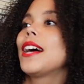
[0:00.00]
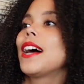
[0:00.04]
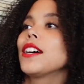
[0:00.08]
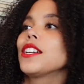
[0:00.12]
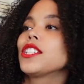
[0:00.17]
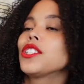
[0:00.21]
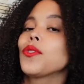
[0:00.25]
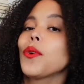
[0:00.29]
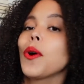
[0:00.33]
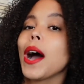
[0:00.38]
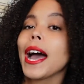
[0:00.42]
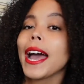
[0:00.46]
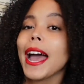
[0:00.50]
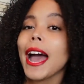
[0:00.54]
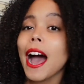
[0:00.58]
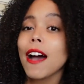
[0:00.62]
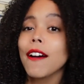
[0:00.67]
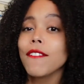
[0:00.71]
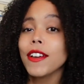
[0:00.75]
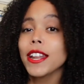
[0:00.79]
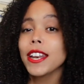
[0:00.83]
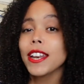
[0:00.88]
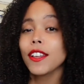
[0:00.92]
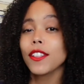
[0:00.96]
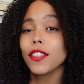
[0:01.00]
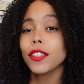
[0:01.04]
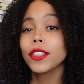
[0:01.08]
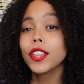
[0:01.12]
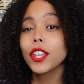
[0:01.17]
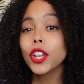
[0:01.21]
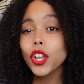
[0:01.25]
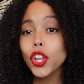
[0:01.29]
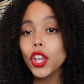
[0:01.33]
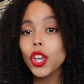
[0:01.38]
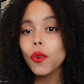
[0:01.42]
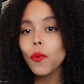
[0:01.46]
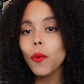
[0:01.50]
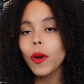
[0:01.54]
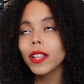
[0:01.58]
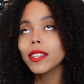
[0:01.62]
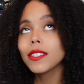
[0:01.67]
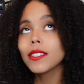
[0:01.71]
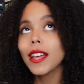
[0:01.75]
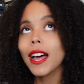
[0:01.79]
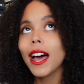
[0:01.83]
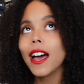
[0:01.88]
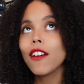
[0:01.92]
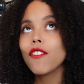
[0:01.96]
so I haven't, the new
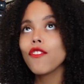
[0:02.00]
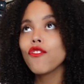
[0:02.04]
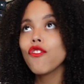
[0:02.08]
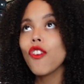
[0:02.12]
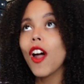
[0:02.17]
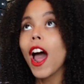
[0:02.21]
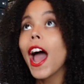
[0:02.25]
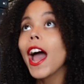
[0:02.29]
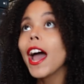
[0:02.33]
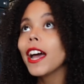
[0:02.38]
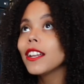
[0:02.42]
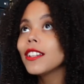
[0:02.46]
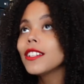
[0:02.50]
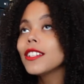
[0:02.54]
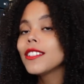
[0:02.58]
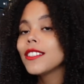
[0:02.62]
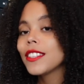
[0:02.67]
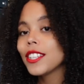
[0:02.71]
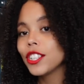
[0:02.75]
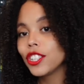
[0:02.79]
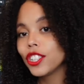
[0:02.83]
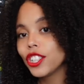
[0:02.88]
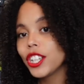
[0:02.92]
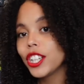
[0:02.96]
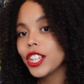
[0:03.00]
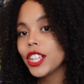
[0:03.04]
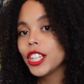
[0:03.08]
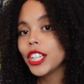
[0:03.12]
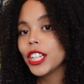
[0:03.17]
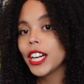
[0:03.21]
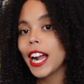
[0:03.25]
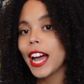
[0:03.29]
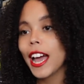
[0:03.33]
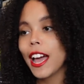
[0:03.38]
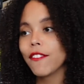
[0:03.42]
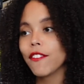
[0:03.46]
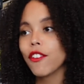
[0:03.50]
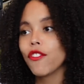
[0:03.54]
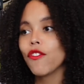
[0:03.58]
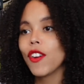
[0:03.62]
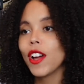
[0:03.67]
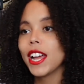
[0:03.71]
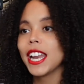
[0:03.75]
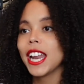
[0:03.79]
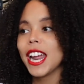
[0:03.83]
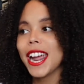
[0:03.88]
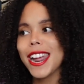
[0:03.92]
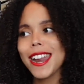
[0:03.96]
ones that I've read this year, I haven't
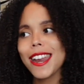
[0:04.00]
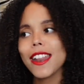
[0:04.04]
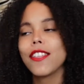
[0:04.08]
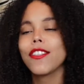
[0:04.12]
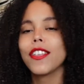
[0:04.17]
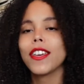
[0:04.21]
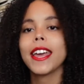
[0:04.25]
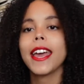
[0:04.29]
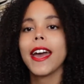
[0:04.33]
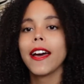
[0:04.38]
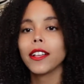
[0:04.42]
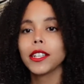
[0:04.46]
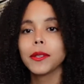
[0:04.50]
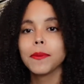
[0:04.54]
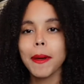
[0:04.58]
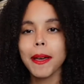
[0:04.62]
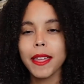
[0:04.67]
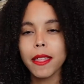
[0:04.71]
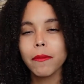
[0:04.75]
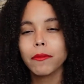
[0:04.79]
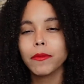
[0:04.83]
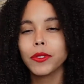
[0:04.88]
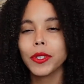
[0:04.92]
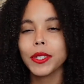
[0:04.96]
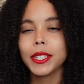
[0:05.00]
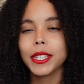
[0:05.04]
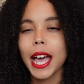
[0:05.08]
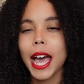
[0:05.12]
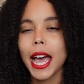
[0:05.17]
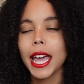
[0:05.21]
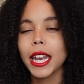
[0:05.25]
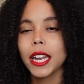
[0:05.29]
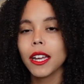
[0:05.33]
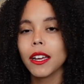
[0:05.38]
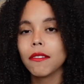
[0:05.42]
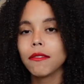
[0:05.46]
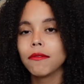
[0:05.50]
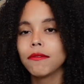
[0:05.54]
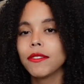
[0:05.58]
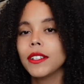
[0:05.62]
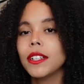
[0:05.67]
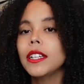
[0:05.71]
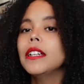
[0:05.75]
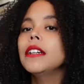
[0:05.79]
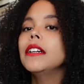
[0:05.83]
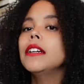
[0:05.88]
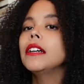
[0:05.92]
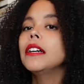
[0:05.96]
read anything else by them, so it's kind of
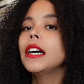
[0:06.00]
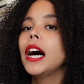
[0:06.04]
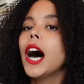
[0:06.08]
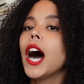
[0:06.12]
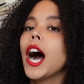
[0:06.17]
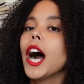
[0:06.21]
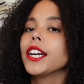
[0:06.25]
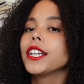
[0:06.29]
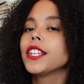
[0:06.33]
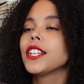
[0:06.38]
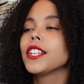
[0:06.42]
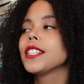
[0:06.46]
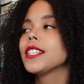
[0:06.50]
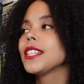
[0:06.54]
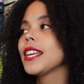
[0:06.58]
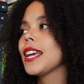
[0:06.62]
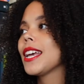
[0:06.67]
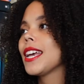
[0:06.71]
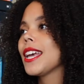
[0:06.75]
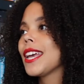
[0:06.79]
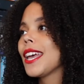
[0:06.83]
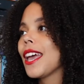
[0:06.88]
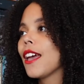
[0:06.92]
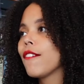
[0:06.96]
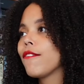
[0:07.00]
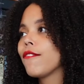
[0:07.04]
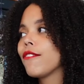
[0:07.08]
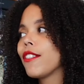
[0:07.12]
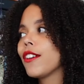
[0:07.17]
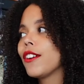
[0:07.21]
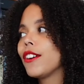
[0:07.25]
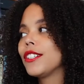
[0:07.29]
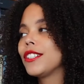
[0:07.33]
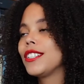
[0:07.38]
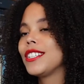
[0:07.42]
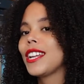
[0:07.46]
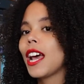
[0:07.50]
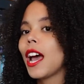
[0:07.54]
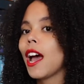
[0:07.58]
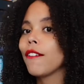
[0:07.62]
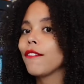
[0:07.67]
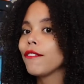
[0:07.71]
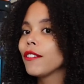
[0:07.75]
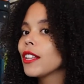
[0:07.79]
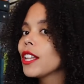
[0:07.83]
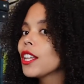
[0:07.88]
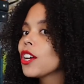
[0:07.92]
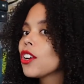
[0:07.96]
hard to say if they're
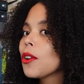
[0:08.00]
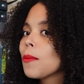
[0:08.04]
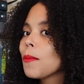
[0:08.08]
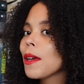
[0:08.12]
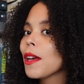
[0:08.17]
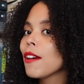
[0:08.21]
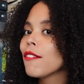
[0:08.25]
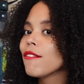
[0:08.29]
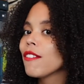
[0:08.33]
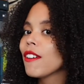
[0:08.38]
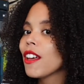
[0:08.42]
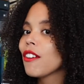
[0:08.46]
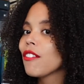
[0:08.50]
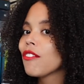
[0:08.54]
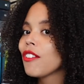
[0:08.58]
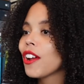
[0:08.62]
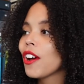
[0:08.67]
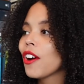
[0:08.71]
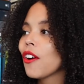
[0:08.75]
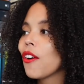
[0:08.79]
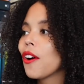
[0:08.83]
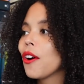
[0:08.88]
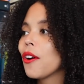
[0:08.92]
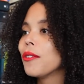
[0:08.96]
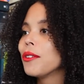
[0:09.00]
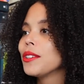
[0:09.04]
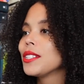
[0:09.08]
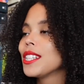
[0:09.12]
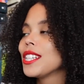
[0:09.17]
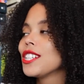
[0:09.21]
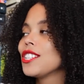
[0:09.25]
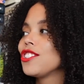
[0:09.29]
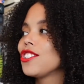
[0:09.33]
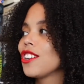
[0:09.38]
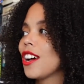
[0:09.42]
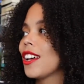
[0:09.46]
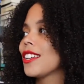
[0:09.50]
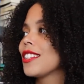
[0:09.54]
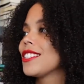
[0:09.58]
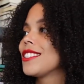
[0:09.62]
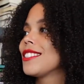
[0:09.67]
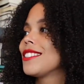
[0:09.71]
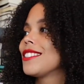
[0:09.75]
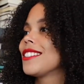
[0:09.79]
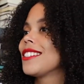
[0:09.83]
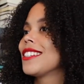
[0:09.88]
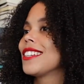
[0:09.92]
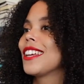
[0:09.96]
definitely going to be a favourite, or was it
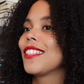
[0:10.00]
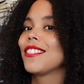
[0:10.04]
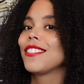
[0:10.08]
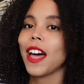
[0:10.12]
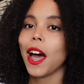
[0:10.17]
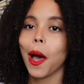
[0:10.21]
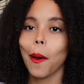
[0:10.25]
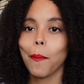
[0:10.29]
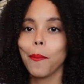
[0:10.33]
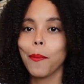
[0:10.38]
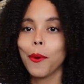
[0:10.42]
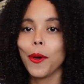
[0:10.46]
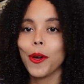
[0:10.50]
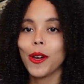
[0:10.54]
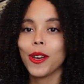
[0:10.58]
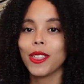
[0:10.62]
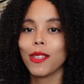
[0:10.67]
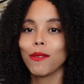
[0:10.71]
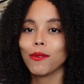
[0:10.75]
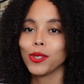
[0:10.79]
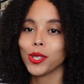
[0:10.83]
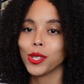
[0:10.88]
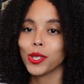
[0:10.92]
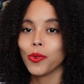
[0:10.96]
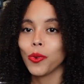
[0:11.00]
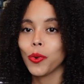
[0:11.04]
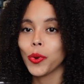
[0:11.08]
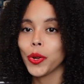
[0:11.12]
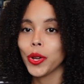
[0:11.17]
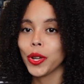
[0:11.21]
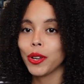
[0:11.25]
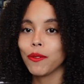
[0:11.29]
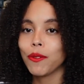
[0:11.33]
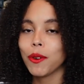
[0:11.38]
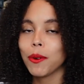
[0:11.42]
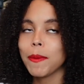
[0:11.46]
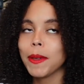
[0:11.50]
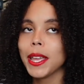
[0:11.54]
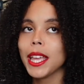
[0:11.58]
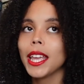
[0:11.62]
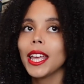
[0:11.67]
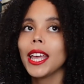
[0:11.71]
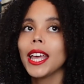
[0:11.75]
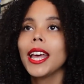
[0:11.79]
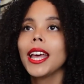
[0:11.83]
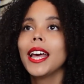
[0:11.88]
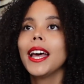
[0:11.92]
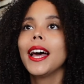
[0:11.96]
just that book that was so good for
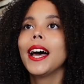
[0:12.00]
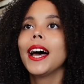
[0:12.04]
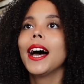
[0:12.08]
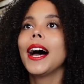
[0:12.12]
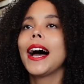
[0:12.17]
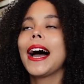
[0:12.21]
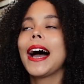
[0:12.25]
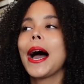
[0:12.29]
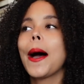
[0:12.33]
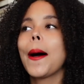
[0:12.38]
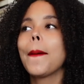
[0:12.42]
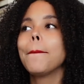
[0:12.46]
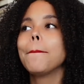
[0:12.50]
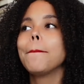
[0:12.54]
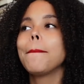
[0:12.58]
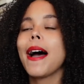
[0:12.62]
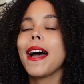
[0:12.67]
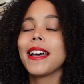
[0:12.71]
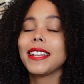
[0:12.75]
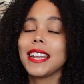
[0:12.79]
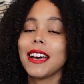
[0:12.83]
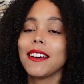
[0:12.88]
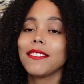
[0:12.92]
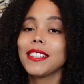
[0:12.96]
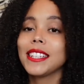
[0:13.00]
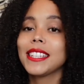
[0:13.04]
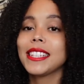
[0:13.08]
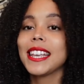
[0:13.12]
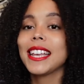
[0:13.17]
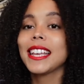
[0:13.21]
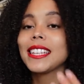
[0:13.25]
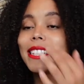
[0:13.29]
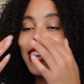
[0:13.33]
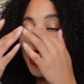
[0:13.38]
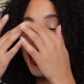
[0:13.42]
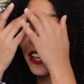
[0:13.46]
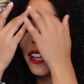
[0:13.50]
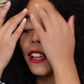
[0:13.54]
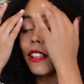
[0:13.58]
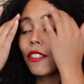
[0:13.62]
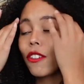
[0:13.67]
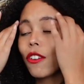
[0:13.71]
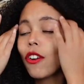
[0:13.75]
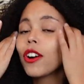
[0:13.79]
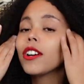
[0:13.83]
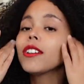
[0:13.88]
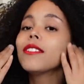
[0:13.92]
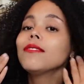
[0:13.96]
me. Um, but I'd have to say Sally
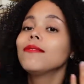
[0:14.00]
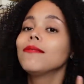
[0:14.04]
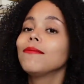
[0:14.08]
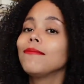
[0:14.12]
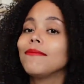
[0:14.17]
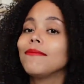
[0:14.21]
Thorne,